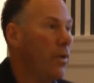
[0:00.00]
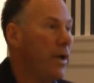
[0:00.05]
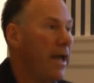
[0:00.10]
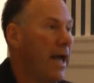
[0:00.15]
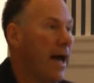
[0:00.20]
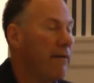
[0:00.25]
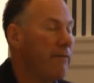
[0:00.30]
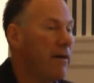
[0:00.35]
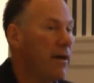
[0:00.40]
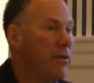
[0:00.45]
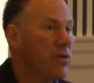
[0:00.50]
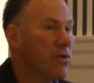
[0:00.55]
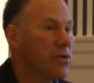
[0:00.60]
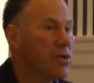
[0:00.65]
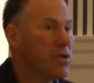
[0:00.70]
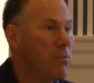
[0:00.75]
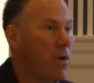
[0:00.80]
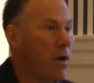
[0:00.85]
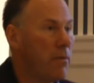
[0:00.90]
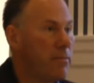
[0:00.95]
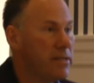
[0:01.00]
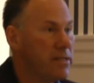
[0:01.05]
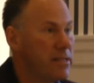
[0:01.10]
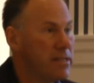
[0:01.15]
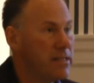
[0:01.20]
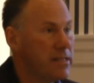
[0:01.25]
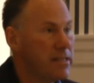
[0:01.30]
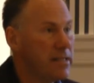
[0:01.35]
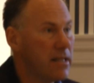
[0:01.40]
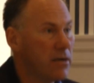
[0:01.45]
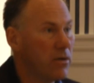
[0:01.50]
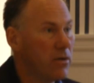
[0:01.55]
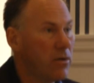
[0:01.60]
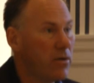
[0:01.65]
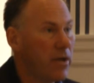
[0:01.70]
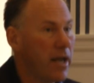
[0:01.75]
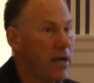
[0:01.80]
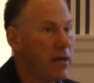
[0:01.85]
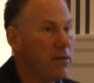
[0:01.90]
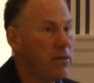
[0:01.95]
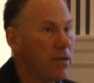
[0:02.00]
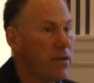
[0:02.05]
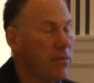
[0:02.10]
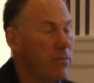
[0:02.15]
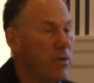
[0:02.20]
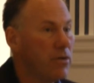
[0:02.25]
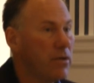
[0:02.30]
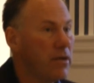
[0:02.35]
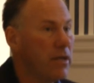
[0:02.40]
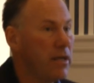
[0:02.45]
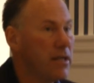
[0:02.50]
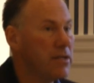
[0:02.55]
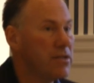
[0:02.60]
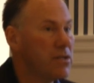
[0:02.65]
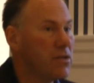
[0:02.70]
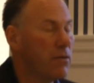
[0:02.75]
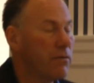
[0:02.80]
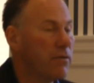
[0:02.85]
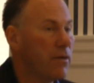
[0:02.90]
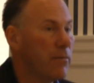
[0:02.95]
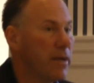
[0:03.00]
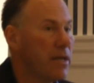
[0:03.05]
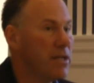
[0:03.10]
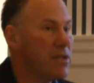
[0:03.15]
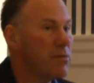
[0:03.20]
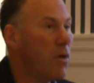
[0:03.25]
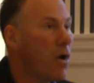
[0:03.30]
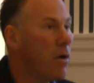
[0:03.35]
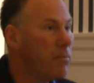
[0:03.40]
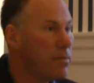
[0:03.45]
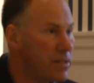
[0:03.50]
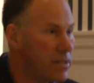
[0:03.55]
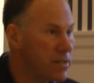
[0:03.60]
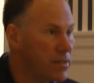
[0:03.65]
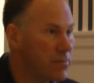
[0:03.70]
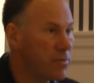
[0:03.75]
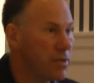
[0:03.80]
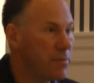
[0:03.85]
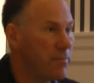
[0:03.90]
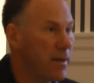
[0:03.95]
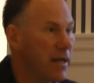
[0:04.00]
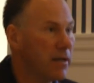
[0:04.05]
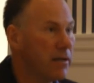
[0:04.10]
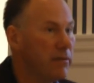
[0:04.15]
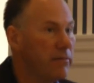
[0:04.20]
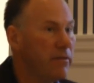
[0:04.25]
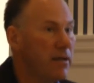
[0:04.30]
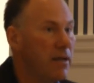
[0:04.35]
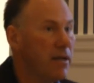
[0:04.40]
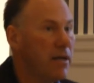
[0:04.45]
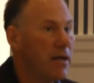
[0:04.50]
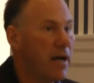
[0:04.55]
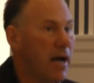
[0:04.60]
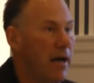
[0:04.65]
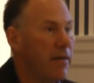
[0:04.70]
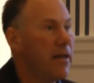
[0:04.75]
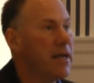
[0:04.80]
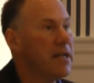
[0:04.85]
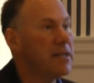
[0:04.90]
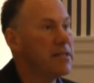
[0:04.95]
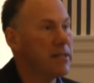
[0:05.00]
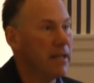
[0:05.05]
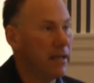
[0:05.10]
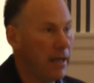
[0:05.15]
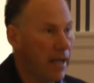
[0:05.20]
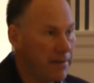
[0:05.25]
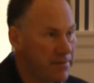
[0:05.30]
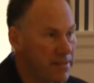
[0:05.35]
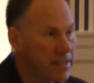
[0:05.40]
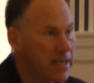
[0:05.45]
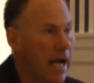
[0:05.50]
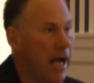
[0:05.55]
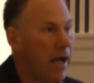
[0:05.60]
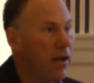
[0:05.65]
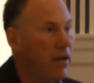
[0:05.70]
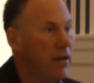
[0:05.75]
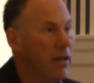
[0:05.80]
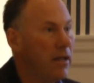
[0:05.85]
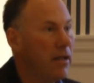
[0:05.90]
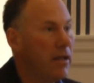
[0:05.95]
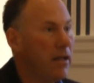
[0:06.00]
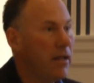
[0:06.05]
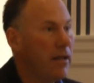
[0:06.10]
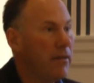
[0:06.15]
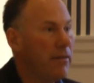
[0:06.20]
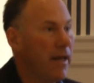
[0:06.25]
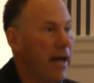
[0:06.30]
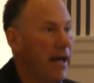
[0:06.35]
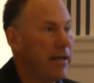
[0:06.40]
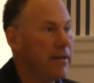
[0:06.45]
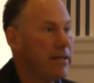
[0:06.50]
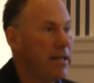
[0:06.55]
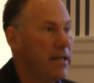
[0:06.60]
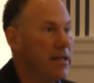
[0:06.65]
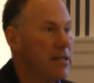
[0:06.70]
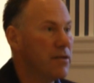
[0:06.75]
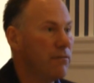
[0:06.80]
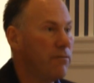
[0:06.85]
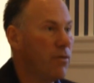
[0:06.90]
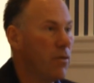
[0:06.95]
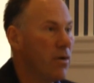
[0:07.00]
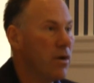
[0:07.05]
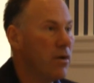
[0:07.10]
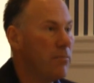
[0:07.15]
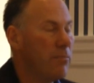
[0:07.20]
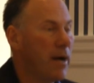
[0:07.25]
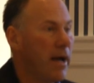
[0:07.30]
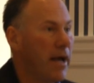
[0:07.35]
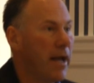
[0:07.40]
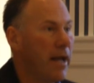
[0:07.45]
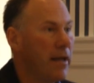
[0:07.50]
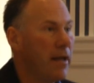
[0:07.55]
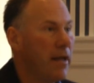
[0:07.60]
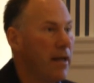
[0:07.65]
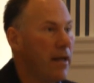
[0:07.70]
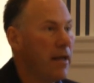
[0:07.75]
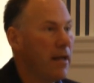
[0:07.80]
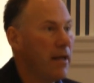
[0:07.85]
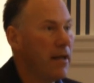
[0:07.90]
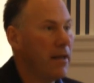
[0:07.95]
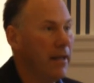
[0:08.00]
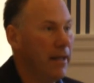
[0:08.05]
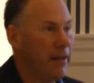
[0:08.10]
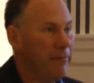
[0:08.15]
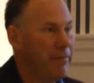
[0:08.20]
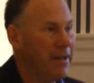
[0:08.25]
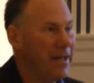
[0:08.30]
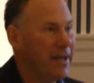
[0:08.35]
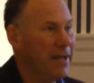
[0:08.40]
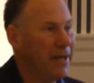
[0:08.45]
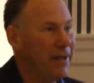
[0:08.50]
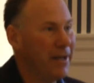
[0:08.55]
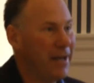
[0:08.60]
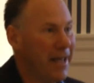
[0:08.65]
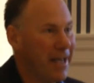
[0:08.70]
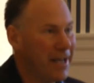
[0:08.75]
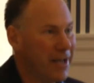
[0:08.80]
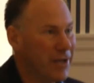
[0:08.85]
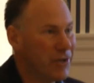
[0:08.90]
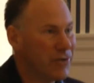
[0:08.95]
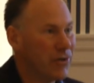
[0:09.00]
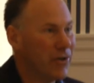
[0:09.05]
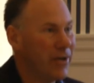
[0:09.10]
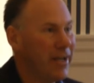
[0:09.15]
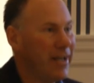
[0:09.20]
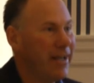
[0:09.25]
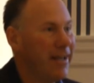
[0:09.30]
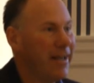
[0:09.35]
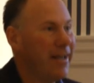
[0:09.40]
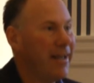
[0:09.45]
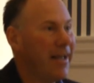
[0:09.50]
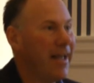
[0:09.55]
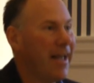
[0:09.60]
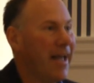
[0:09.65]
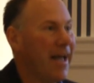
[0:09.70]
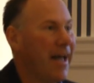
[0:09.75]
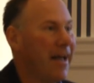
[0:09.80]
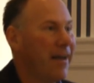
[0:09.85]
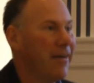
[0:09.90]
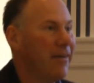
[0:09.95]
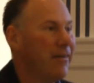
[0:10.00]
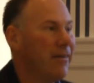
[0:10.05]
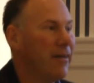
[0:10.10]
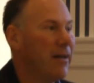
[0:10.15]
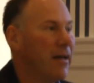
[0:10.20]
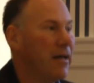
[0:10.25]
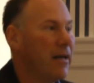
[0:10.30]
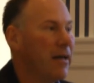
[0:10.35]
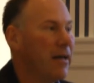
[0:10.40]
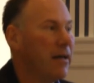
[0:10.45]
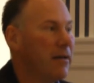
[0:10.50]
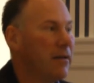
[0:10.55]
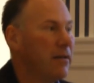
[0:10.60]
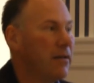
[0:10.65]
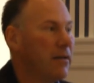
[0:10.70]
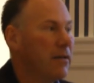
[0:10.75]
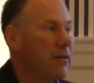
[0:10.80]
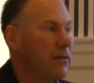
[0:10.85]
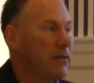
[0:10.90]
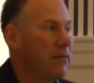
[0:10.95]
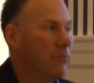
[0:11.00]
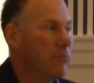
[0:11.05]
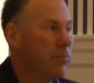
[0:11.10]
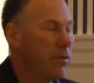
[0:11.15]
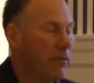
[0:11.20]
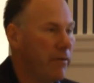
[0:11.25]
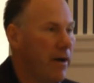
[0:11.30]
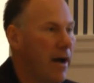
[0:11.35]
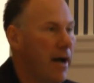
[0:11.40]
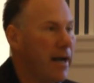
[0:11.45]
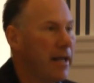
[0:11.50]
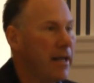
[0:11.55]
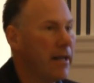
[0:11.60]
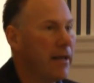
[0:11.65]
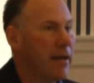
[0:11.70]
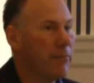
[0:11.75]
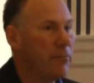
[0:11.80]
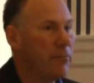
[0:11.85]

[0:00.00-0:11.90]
We have other small businesses that are located in the community, and so from a small business perspective, I think it's the lifestyle that is afforded by living in Lake Country and providing